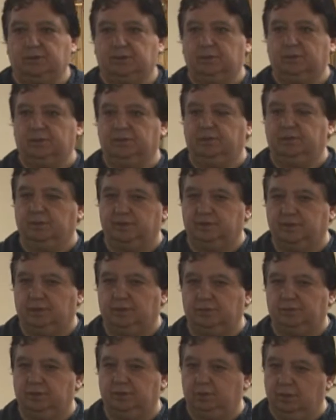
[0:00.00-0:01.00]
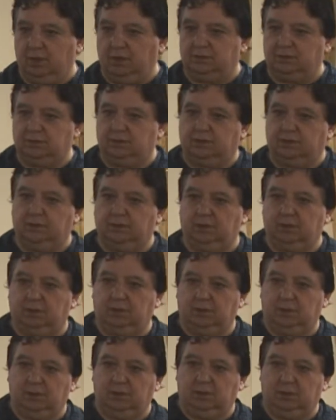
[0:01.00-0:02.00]
truth of himself too much,
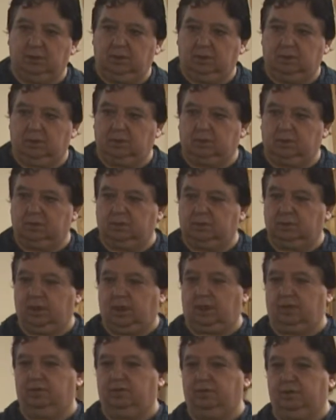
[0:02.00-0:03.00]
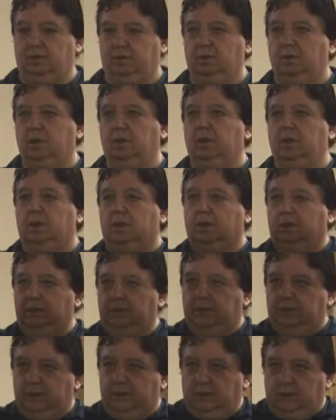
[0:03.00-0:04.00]
out of fear, and
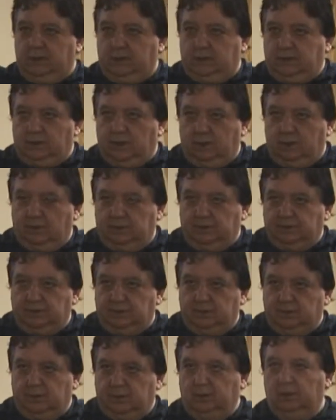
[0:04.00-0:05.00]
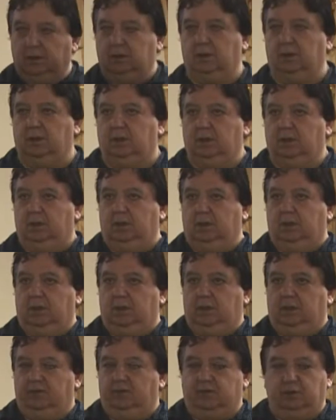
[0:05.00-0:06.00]
he cannot comment
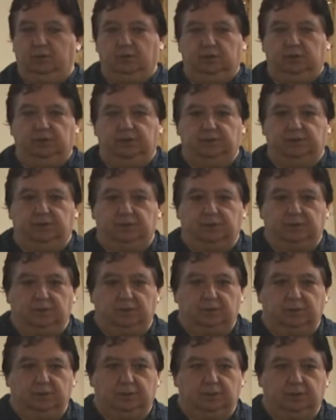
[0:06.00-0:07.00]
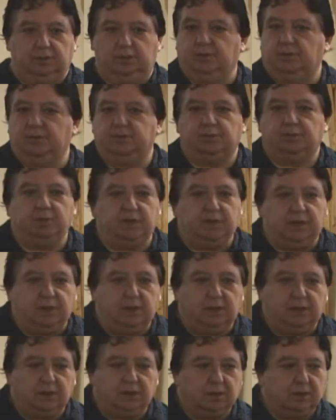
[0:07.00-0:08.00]
out of some religious truth. Whether it's
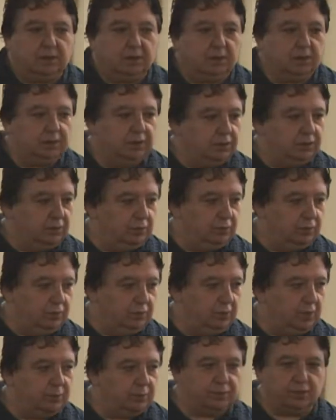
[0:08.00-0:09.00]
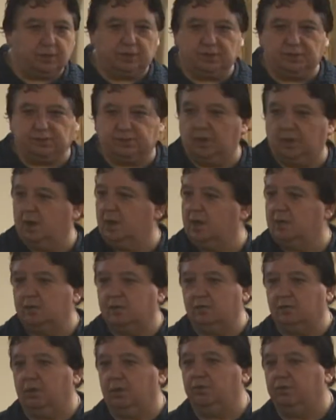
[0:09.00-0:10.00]
me, you, a priest,
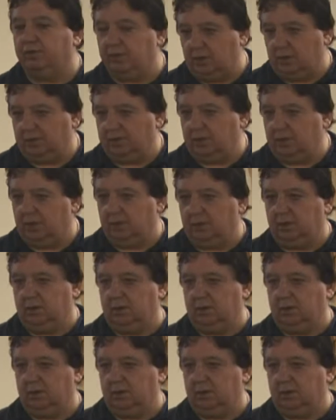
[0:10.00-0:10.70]
we've all failed there.